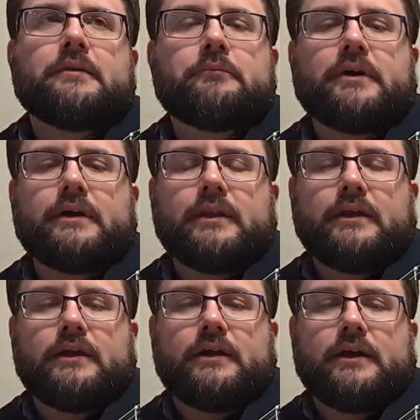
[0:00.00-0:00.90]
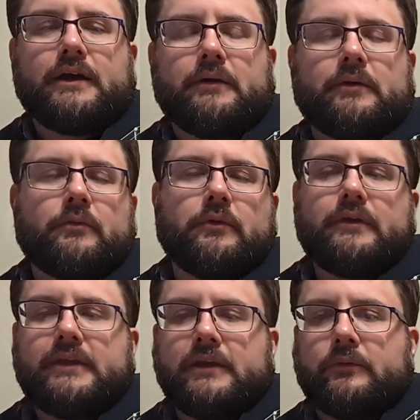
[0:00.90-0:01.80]
but I wanted
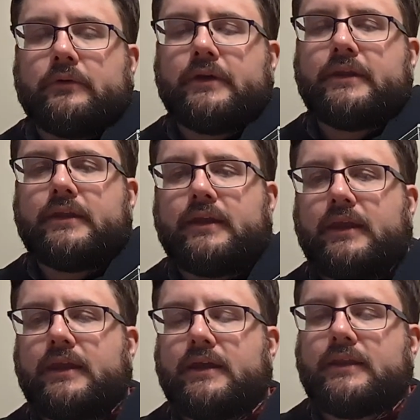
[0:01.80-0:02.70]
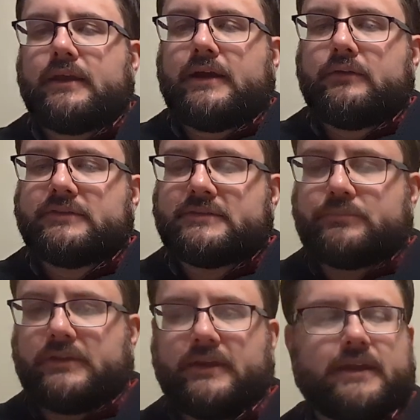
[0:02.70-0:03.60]
to get one, and I was
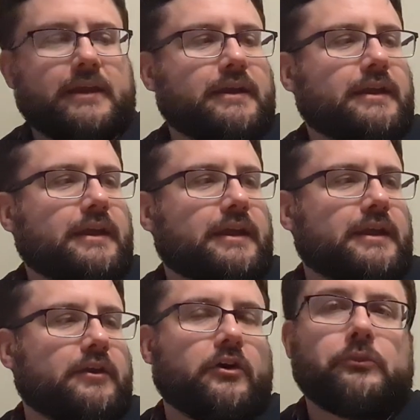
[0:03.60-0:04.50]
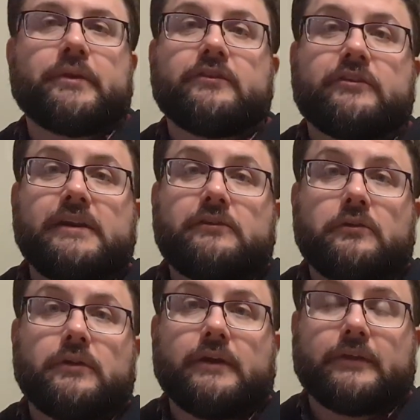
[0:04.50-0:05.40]
playing in open G
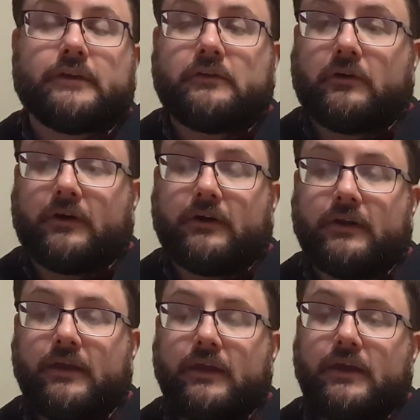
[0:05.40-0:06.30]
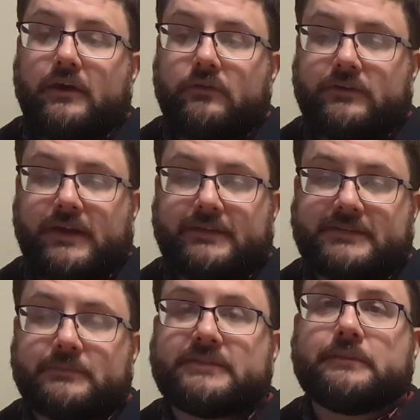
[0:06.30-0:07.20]
tuning on the guitar, which has
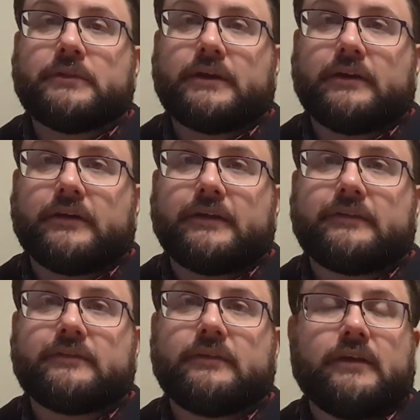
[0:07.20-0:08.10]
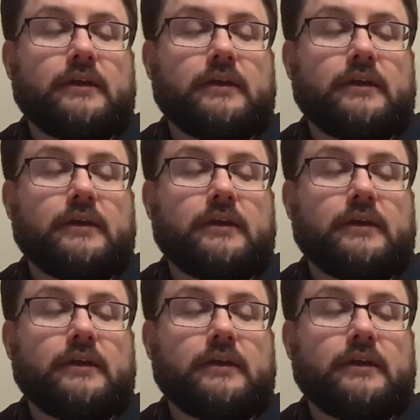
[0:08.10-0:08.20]
some similarities.